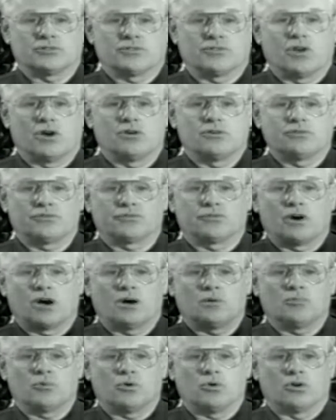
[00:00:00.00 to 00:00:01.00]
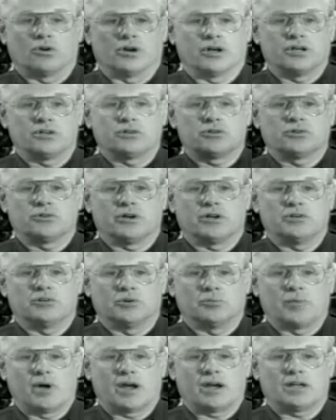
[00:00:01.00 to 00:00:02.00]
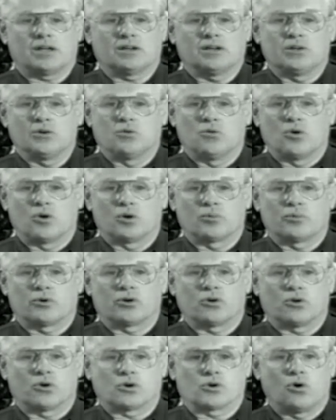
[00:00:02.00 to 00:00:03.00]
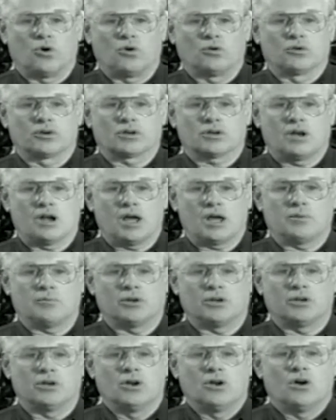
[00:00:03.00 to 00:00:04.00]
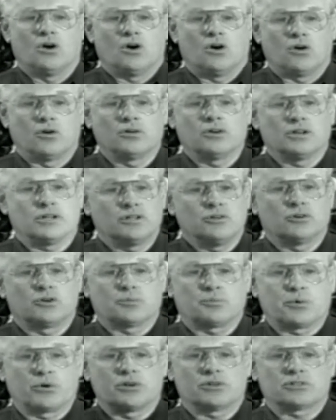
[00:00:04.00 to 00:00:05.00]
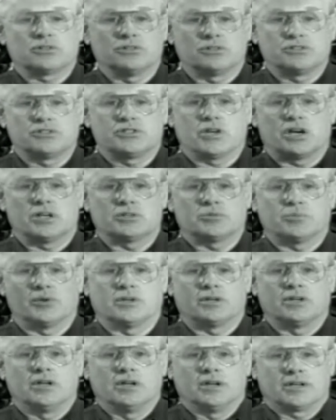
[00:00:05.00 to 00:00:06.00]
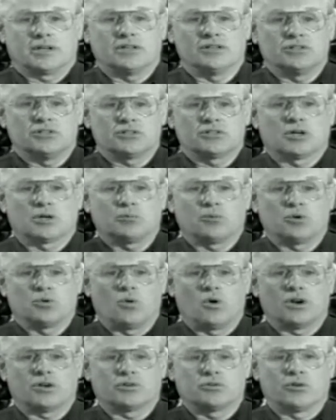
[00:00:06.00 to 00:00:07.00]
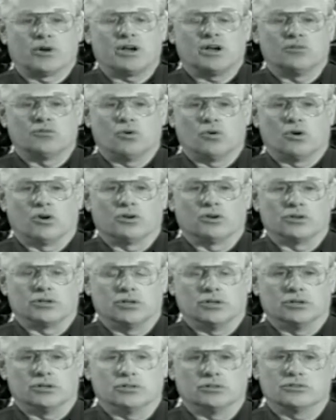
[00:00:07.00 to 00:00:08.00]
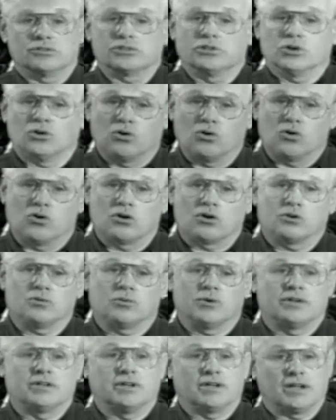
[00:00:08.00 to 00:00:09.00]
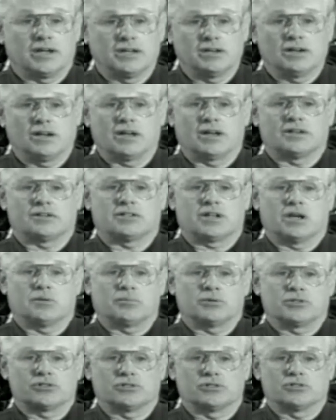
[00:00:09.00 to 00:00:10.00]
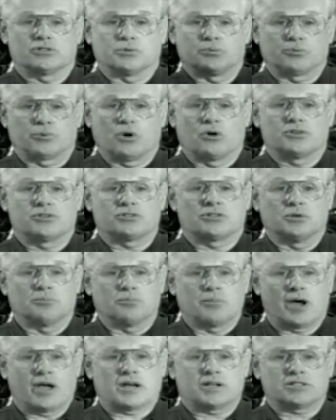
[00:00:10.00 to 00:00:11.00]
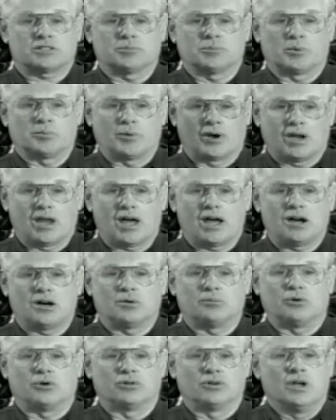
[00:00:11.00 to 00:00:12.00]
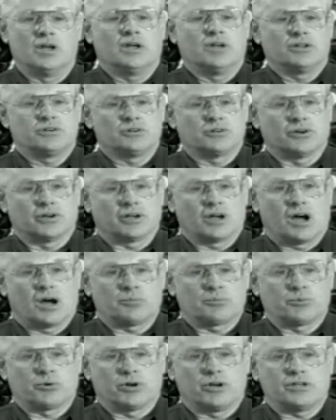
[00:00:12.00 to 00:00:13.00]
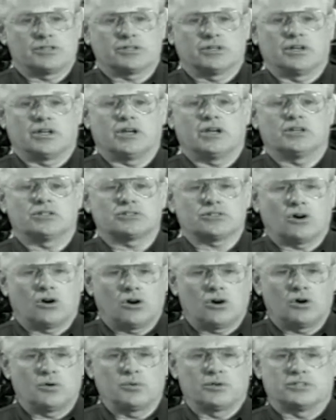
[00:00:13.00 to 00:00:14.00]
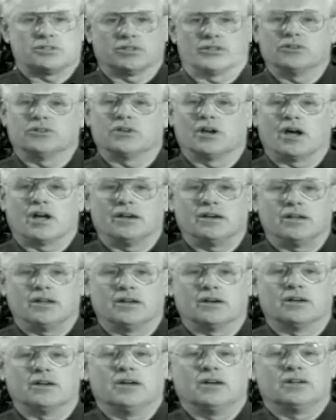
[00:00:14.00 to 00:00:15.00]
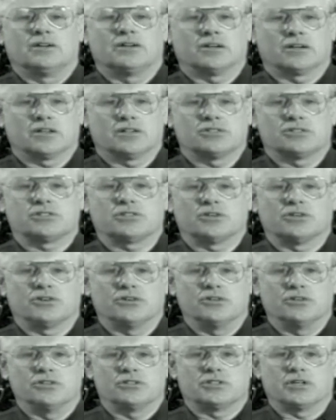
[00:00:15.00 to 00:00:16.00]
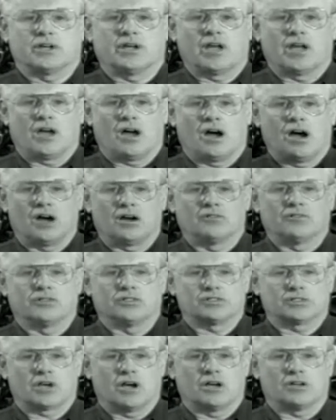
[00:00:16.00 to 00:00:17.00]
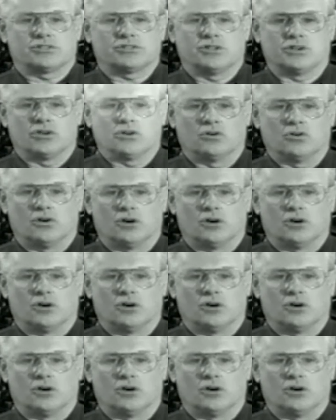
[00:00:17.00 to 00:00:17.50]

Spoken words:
is flown from or into a dramatically warmer or colder climate, only your personal judgment can determine what grade of oil to use, or when the inlet temperatures approach the maximum allowable during operation, it's always a good idea to consider using a higher viscosity